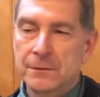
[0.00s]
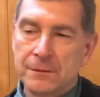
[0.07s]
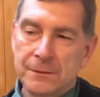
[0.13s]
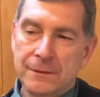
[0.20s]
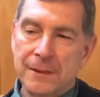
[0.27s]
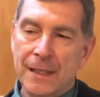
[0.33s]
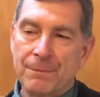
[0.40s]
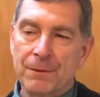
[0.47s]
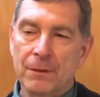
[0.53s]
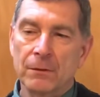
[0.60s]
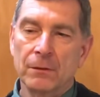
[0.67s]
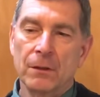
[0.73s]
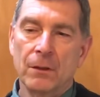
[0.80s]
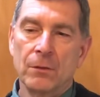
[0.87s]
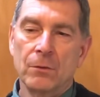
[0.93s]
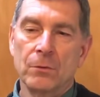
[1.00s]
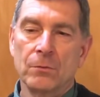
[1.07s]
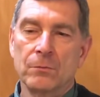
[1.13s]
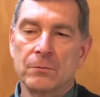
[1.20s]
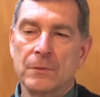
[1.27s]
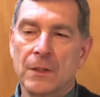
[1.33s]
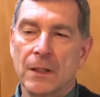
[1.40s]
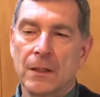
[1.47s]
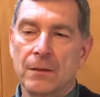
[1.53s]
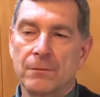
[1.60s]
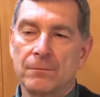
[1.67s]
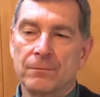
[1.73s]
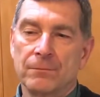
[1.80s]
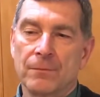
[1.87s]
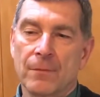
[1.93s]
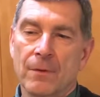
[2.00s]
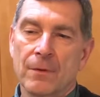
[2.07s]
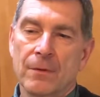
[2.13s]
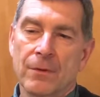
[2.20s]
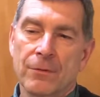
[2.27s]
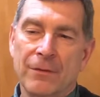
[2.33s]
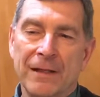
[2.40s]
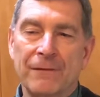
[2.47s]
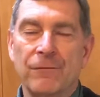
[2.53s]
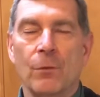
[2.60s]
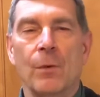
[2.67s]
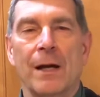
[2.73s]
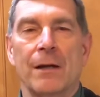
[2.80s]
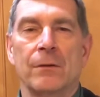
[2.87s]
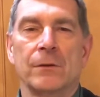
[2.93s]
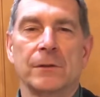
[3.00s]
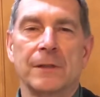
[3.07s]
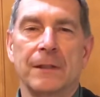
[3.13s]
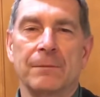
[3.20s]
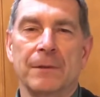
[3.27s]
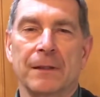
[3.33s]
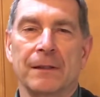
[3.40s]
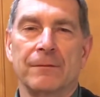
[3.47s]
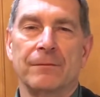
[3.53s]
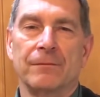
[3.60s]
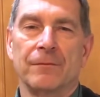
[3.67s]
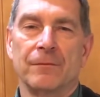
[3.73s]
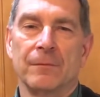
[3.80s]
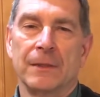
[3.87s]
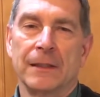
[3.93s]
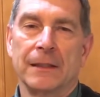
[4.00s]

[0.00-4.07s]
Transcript: Typical home, 3 to 4 hours typically for me.